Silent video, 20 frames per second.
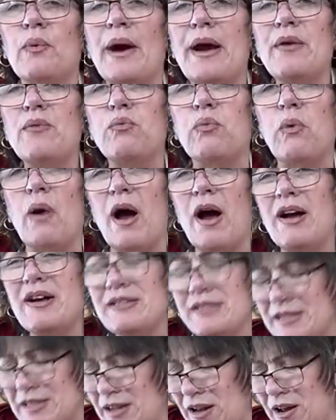red rock
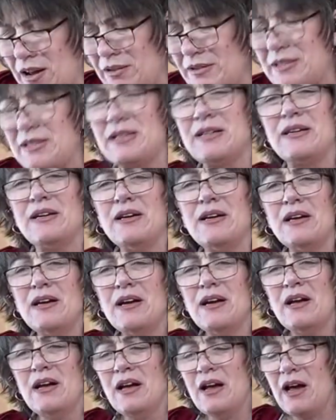salt.
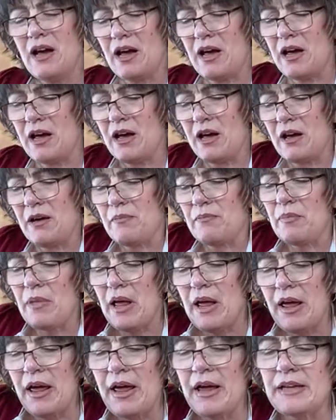Um,
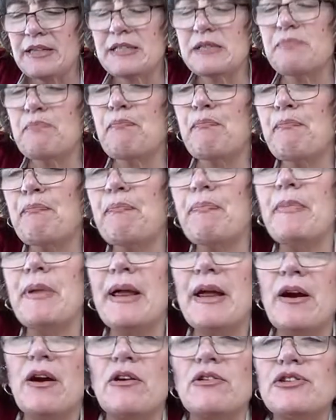it's
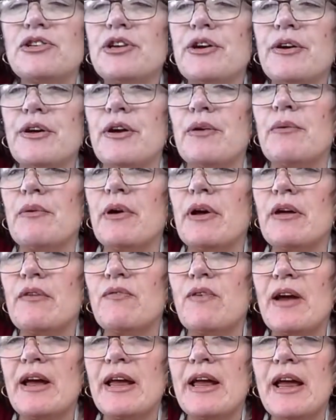here, I'll show you
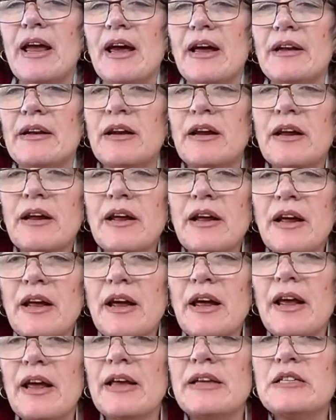if I can.
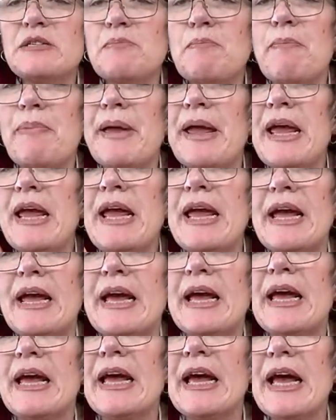It's
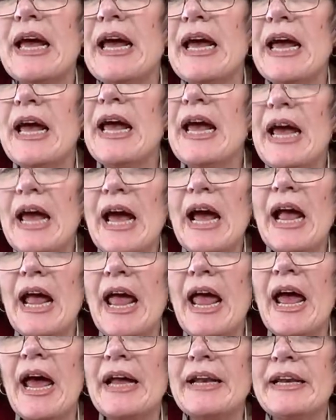pink
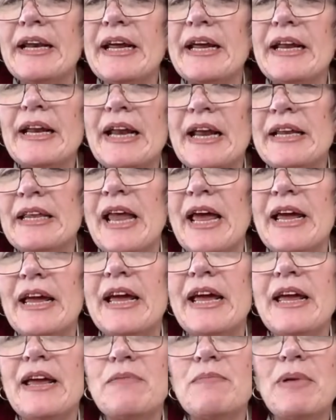and it like
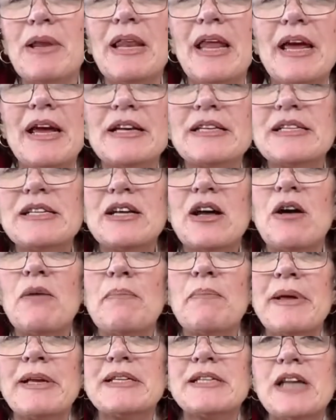a Himalayan
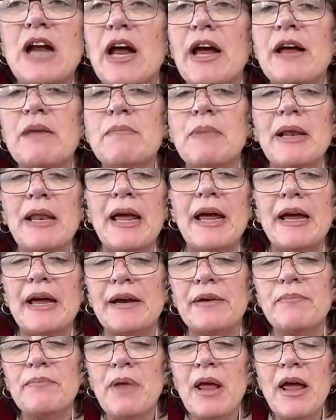salt, but it's not
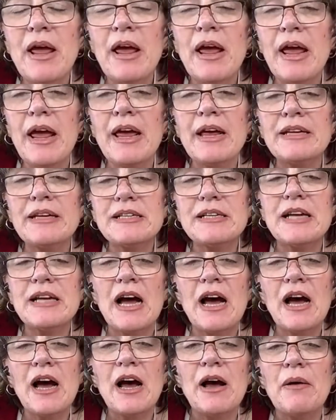Himalayan. It's
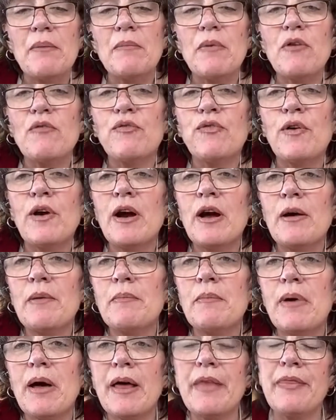
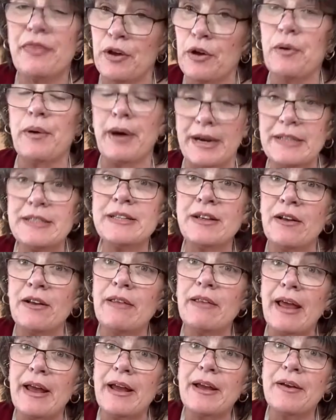from the Great Salt
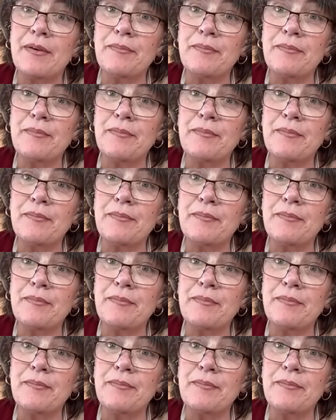Lake.